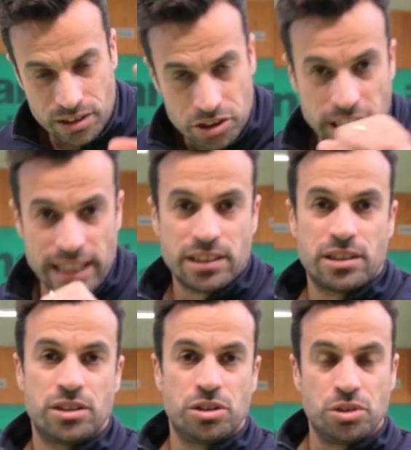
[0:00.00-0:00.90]

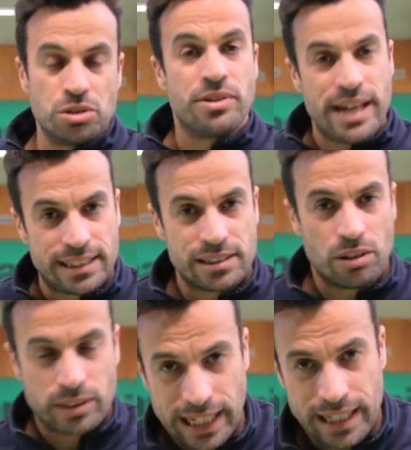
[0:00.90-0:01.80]
suggest to do that,
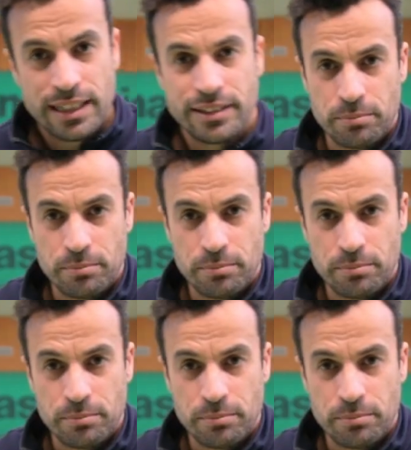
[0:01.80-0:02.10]
okay?